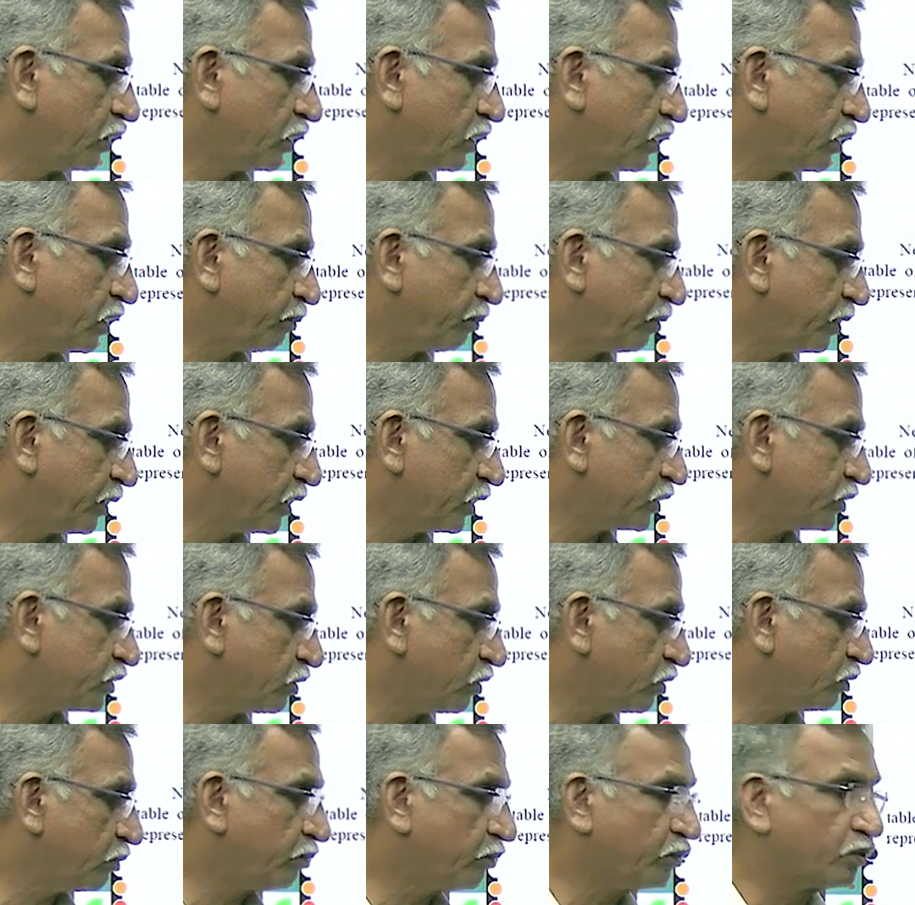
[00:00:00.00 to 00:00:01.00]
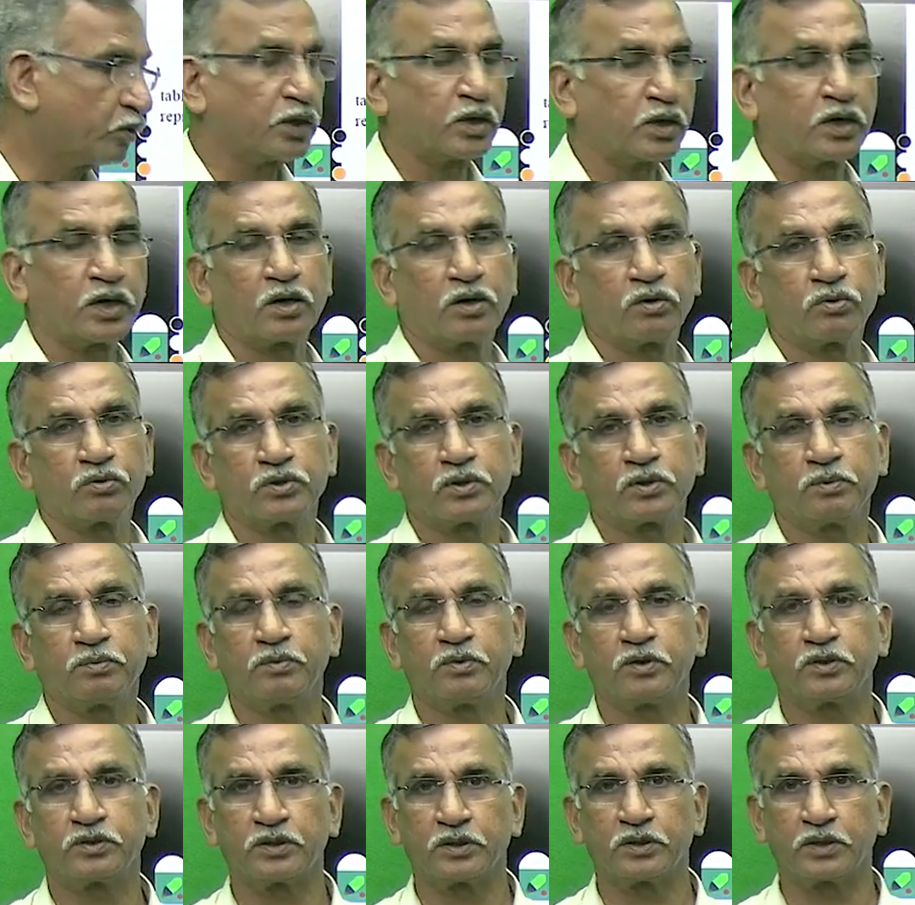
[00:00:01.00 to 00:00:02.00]
application of Monte Carlo
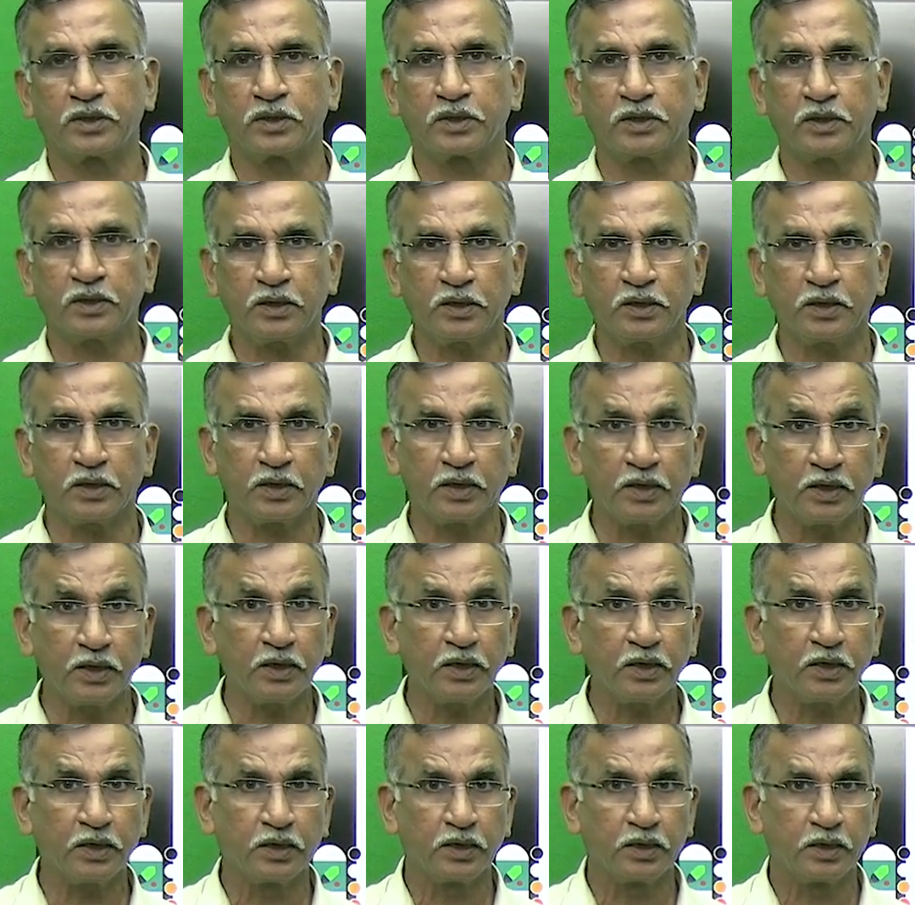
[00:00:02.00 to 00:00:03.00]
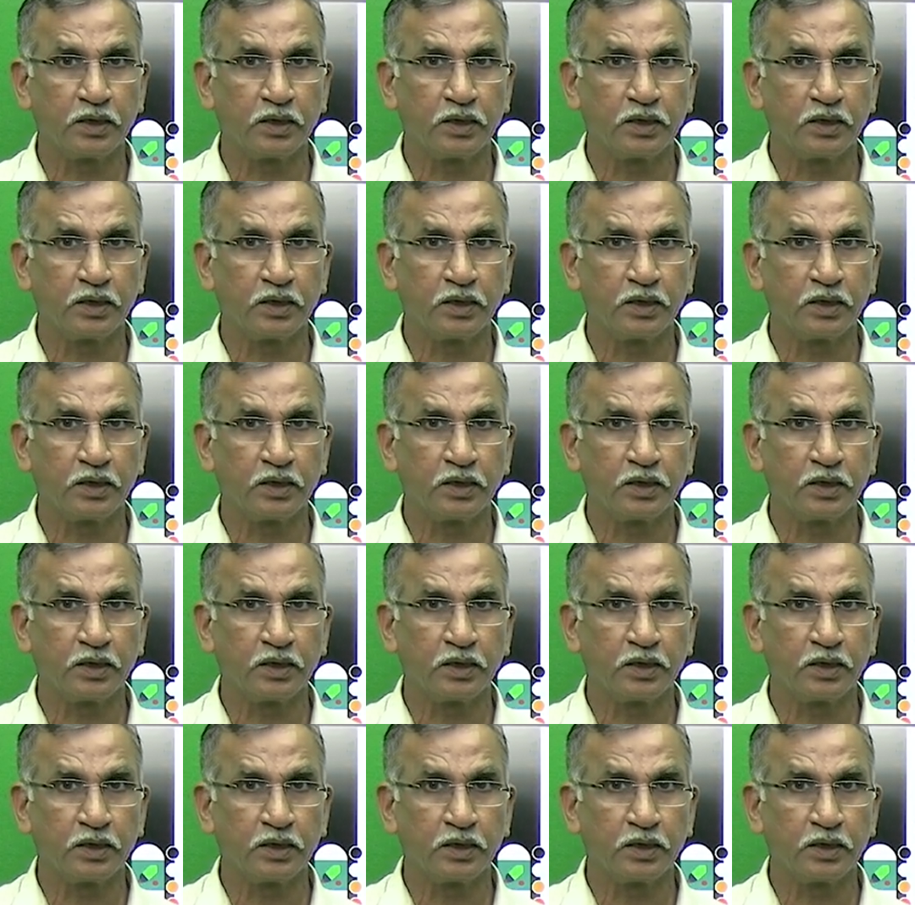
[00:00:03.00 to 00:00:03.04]
simulation technique in